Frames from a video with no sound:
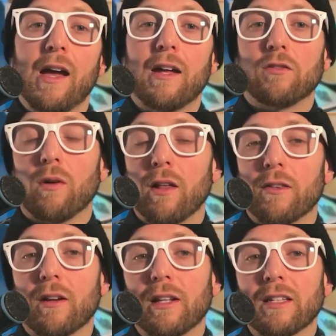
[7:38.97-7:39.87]
to all of
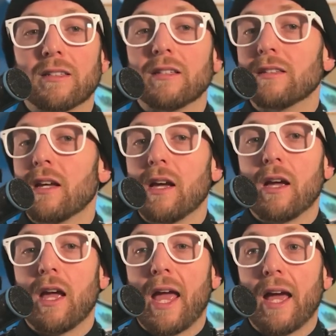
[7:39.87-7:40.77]
their leases,
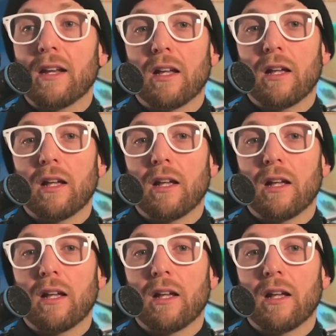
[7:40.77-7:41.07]
and